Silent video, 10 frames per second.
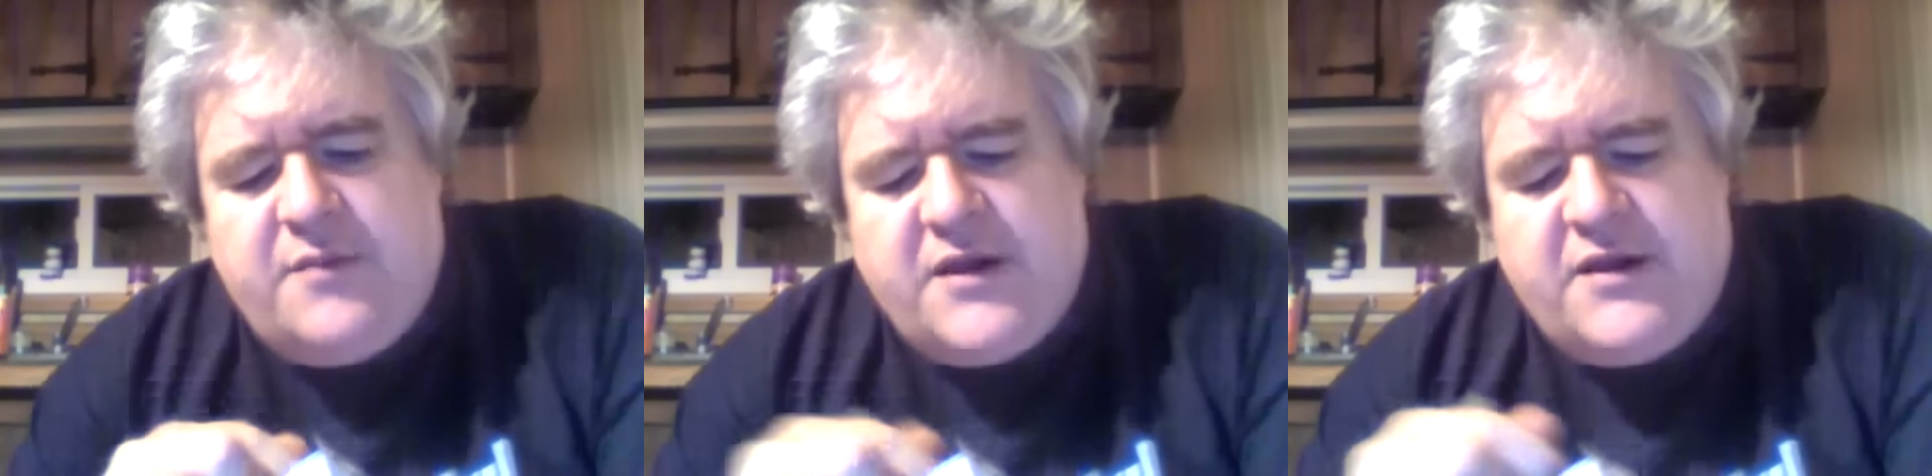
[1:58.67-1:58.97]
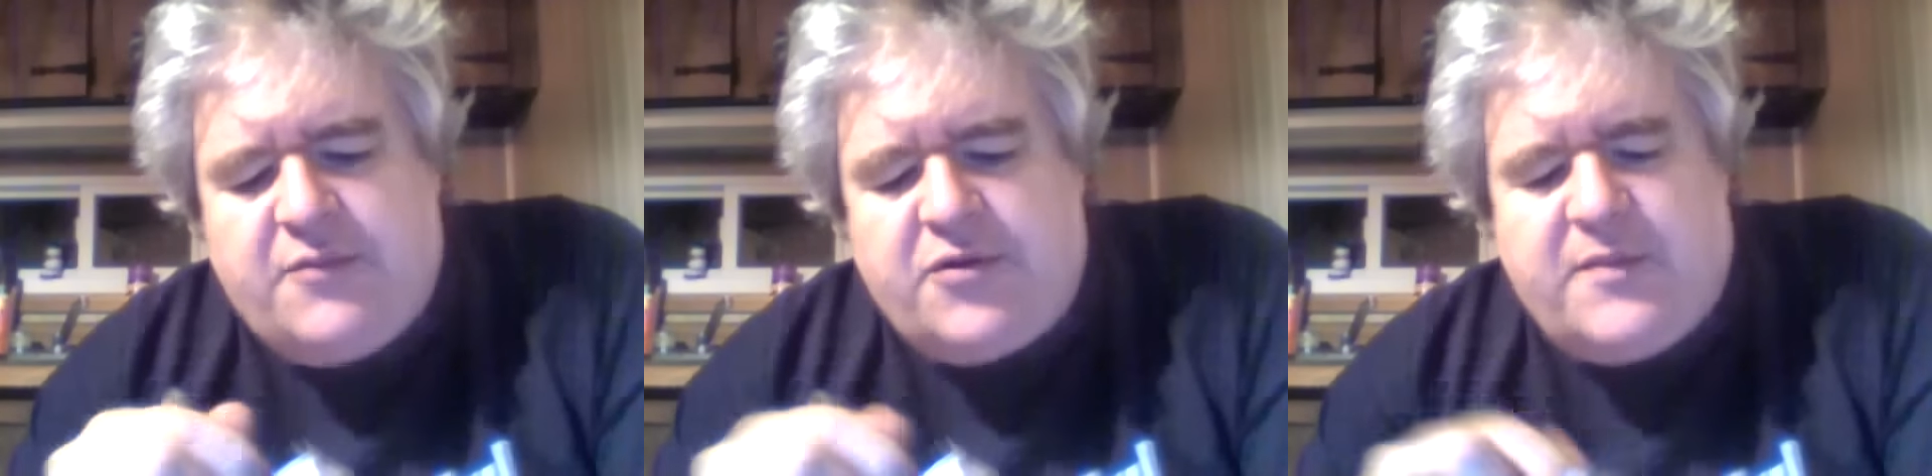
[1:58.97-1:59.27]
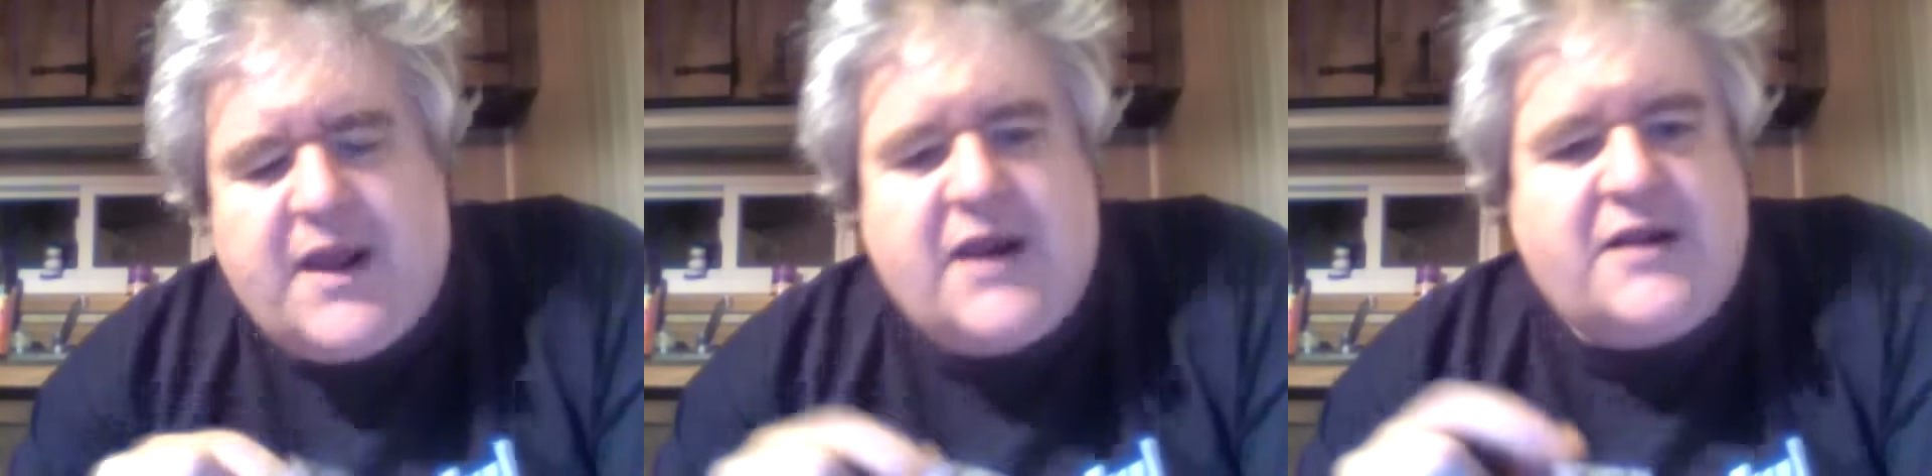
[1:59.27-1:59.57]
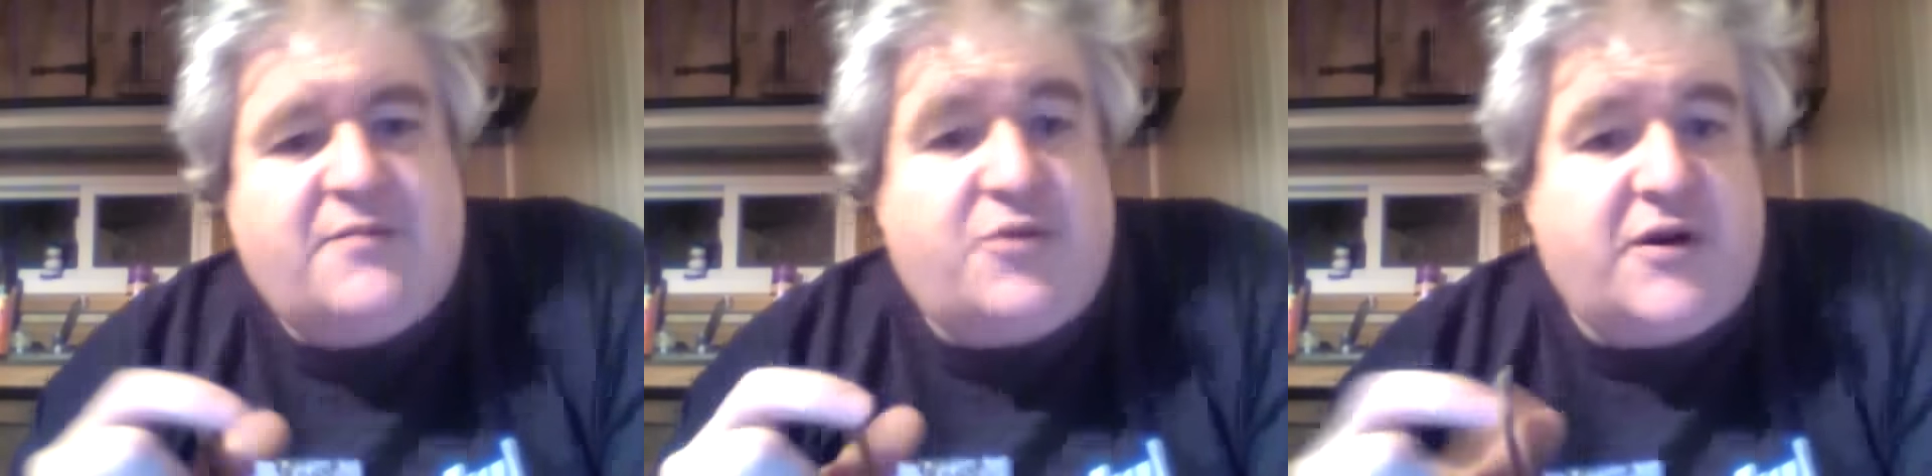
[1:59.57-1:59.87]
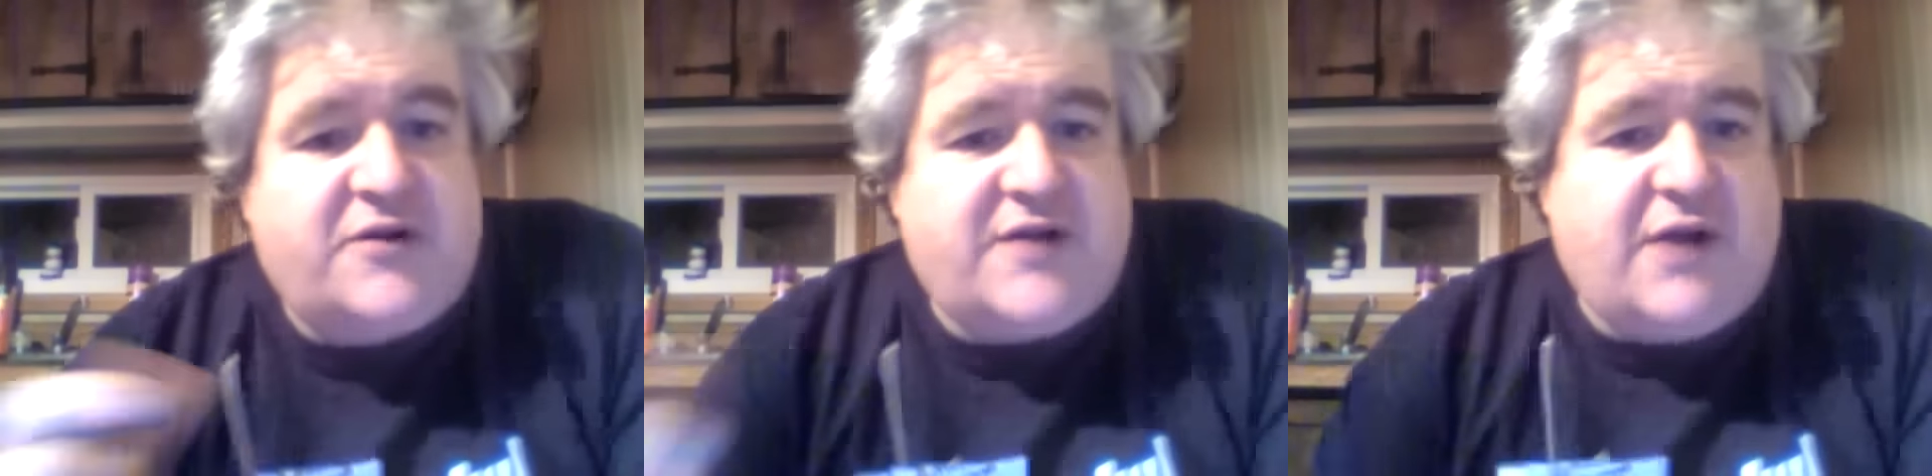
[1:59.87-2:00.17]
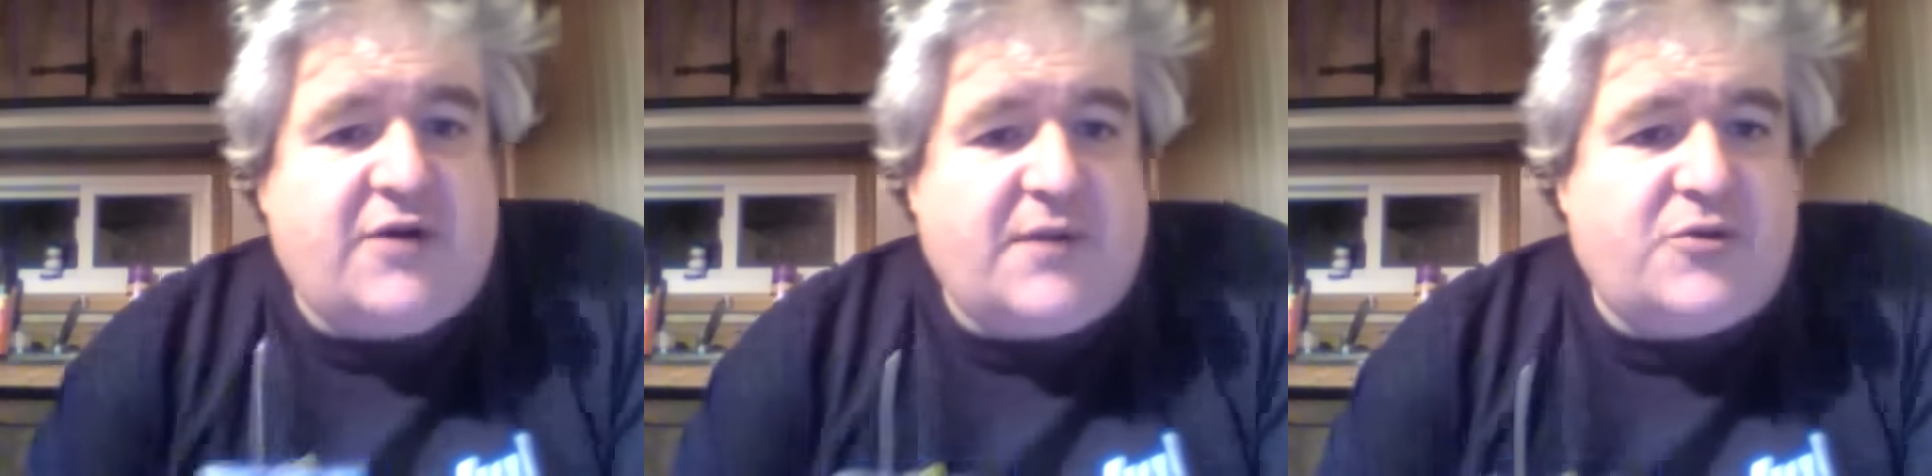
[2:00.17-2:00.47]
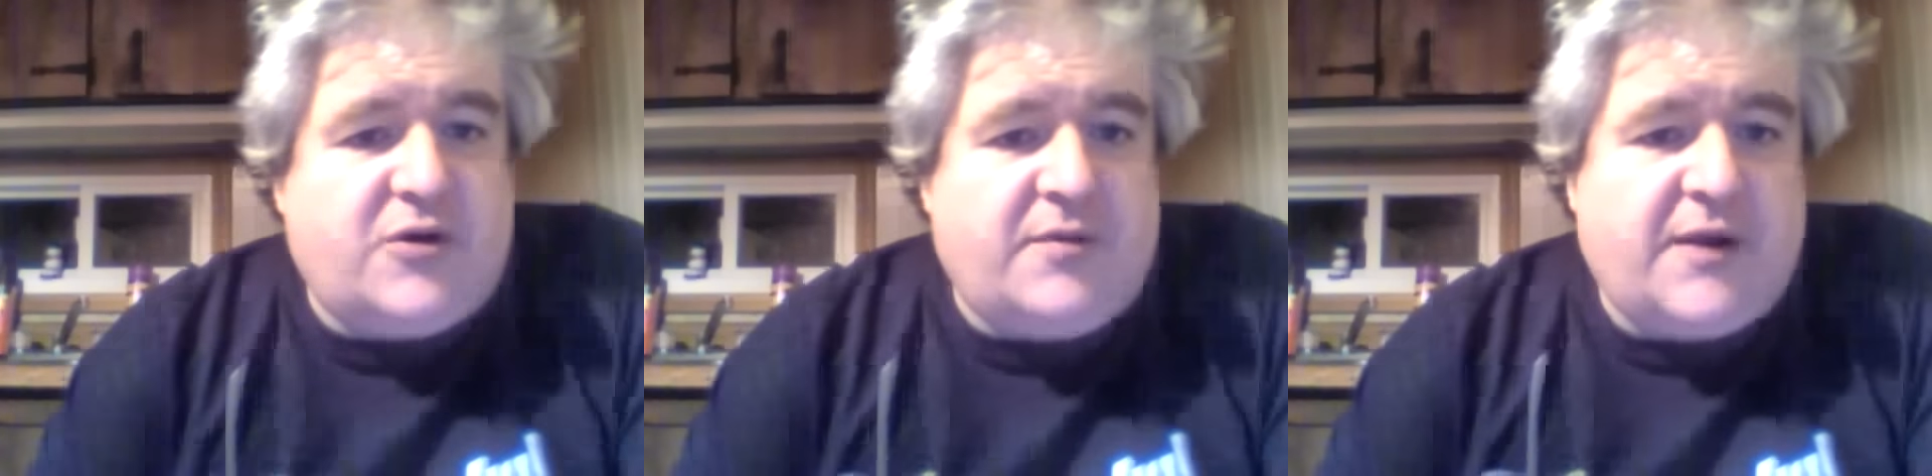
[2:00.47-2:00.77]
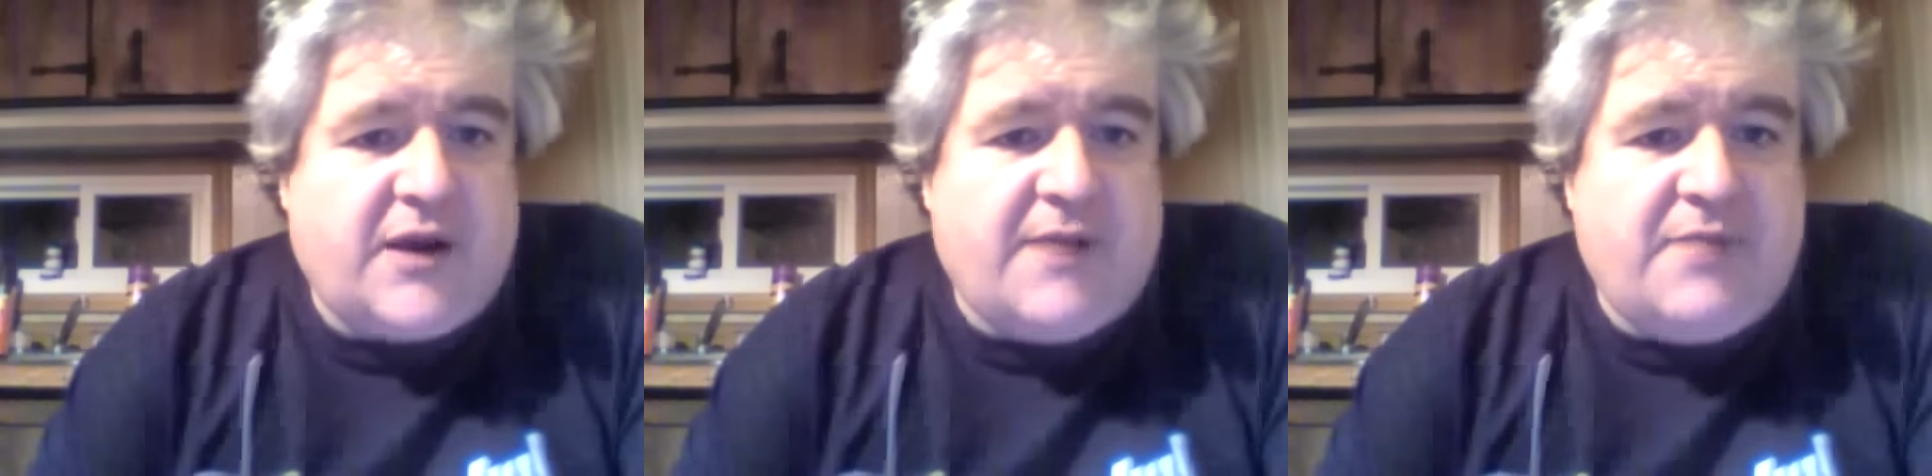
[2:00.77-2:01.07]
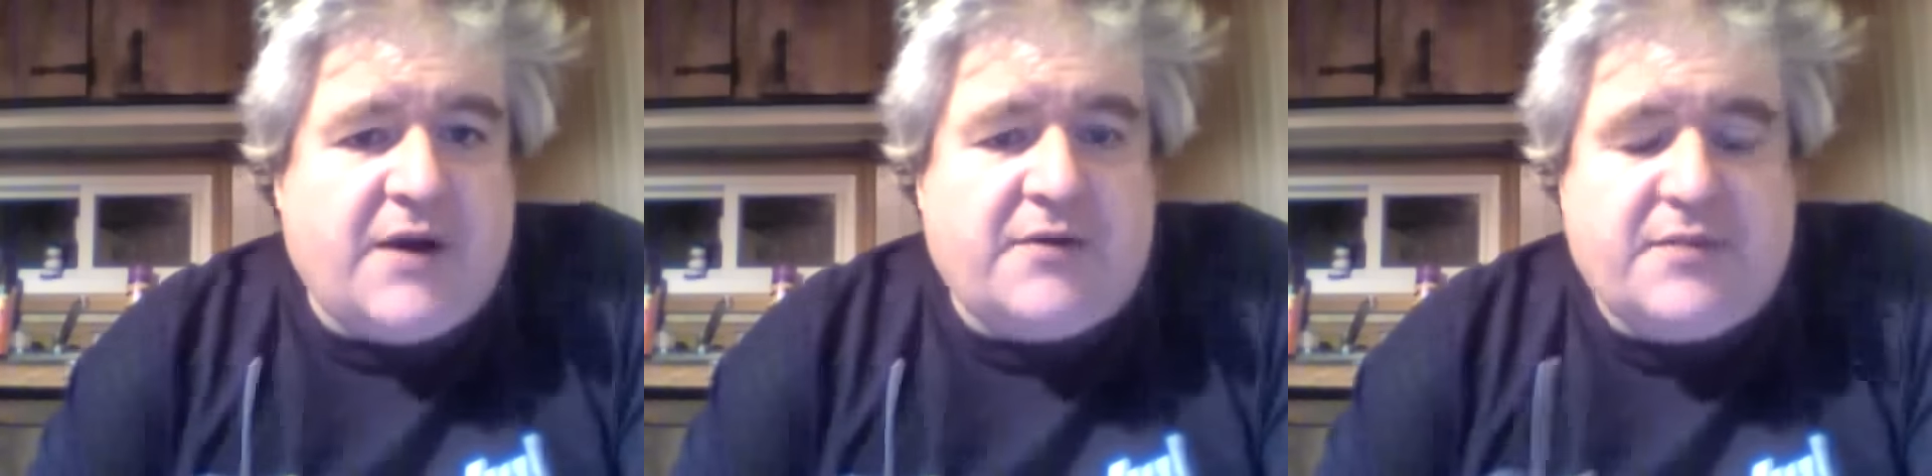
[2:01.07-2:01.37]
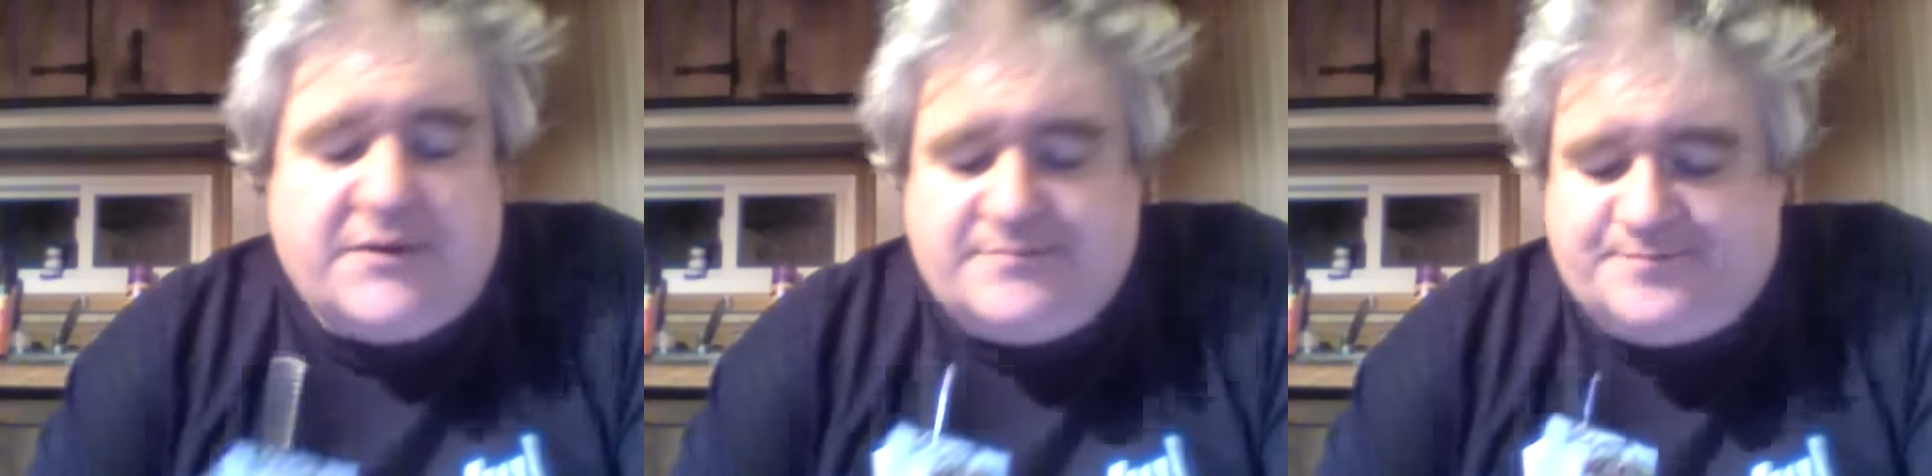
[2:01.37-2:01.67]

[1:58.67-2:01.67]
mix up with mayonnaise and put in a sandwich, I'm sure it'll be a lot better. But